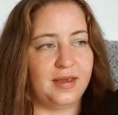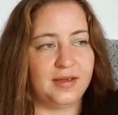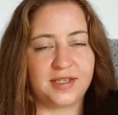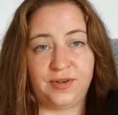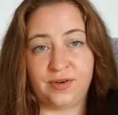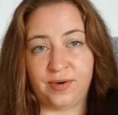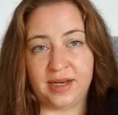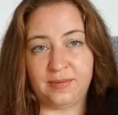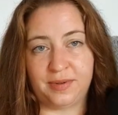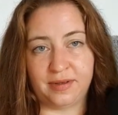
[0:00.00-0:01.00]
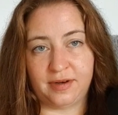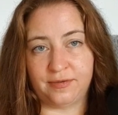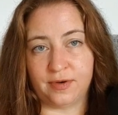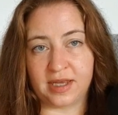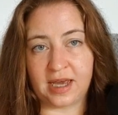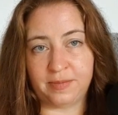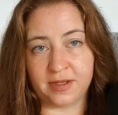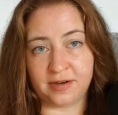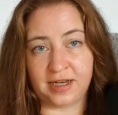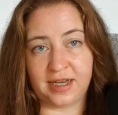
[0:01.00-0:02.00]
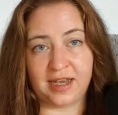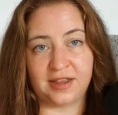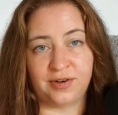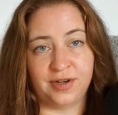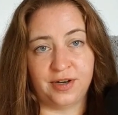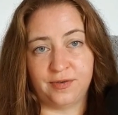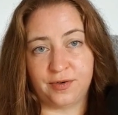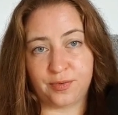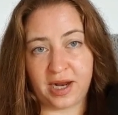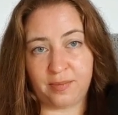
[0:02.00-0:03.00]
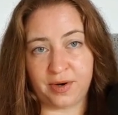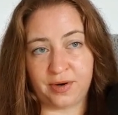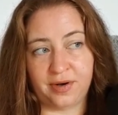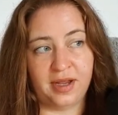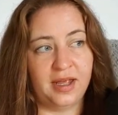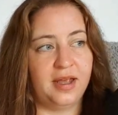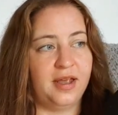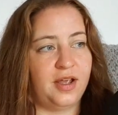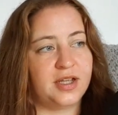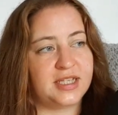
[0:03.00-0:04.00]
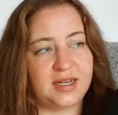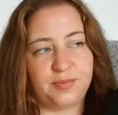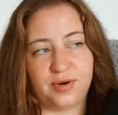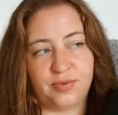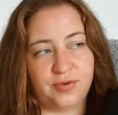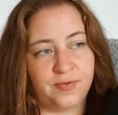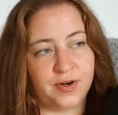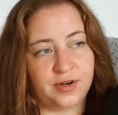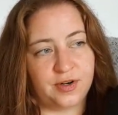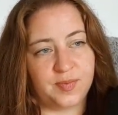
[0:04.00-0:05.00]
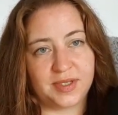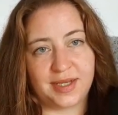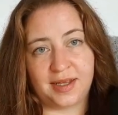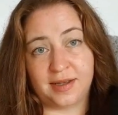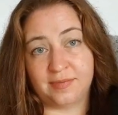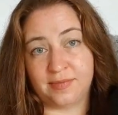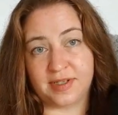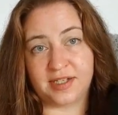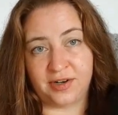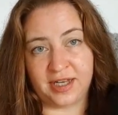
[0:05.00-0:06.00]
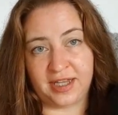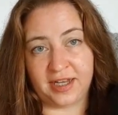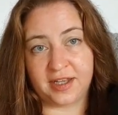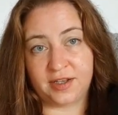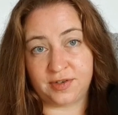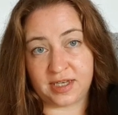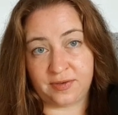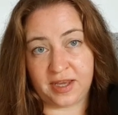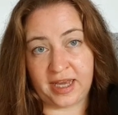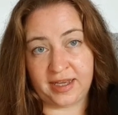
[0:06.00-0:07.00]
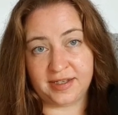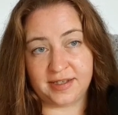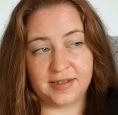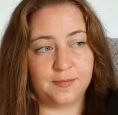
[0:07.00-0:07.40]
So you're going to build your vocabulary and learn new grammar separable verbs, and um, start in the accusative case.